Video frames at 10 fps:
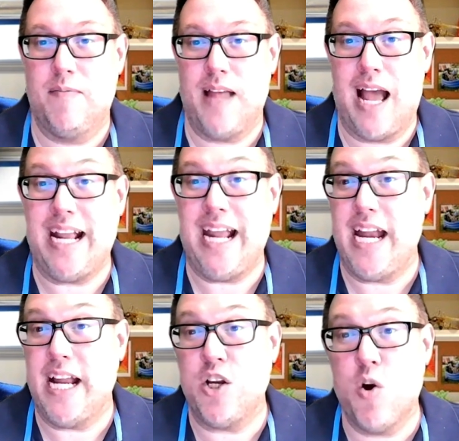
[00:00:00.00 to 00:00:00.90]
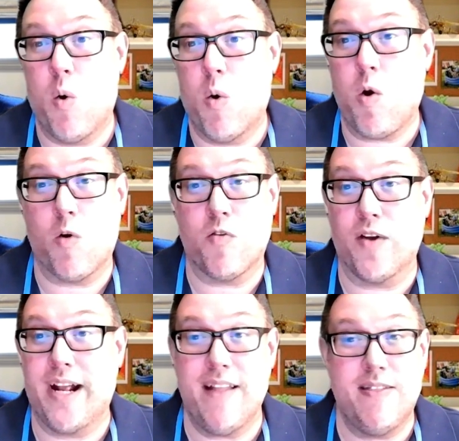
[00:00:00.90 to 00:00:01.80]
I can't ignore or
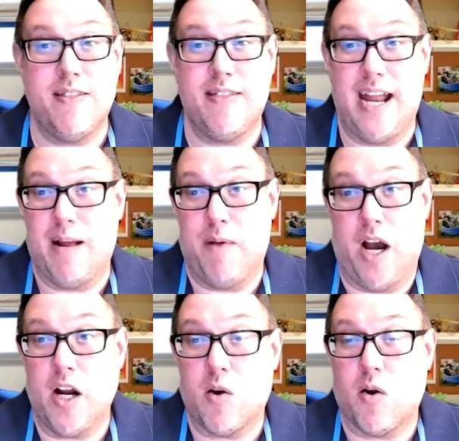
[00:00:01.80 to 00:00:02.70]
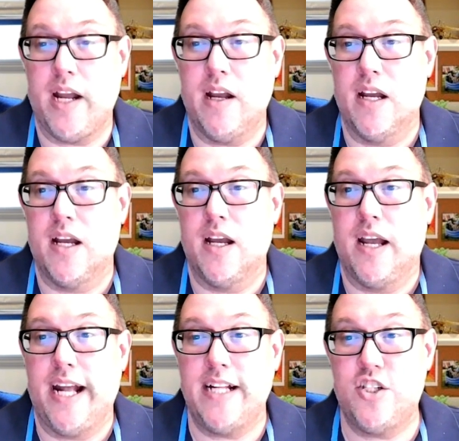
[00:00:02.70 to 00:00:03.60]
forget that I'm hungry.
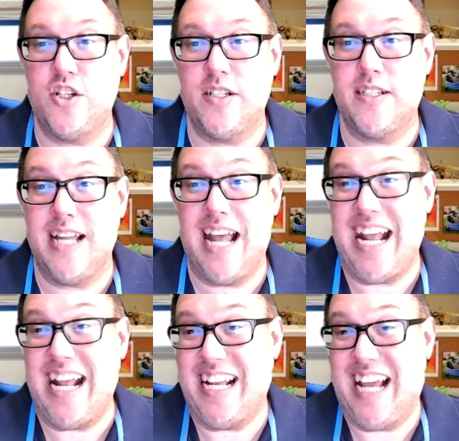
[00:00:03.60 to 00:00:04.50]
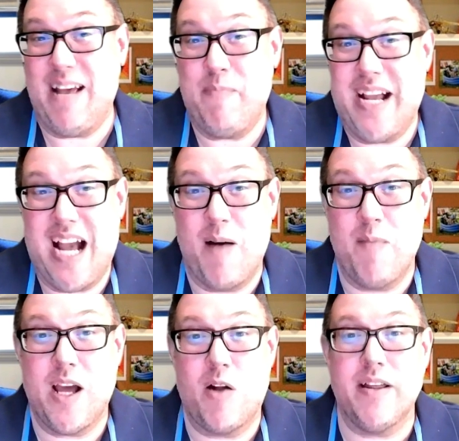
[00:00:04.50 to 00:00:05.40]
It can become
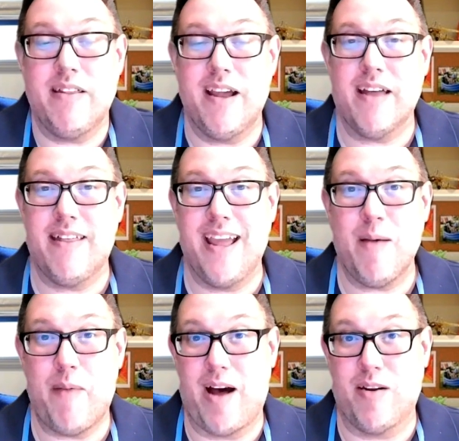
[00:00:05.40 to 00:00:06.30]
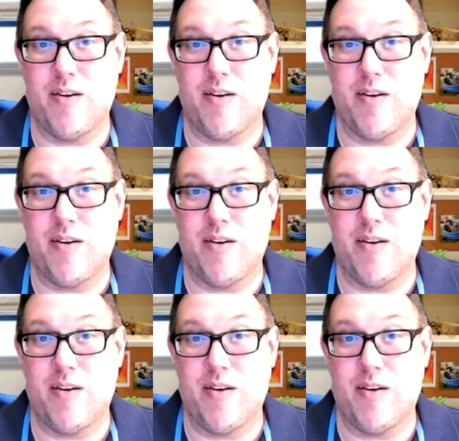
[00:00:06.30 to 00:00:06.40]
the only thing I think about.